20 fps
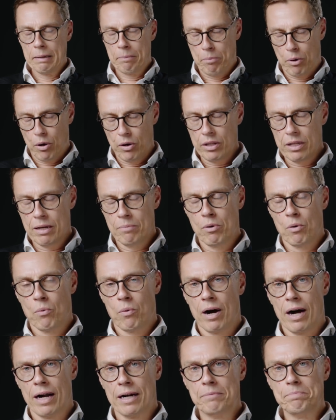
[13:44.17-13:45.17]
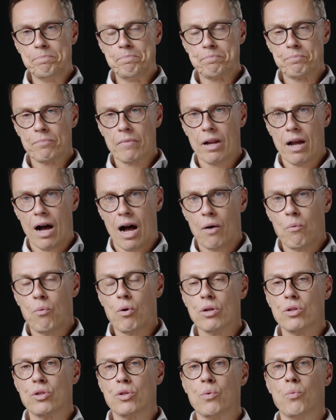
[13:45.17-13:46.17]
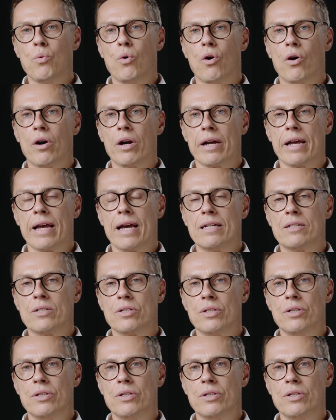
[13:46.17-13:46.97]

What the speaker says: Point number one, I want to warn against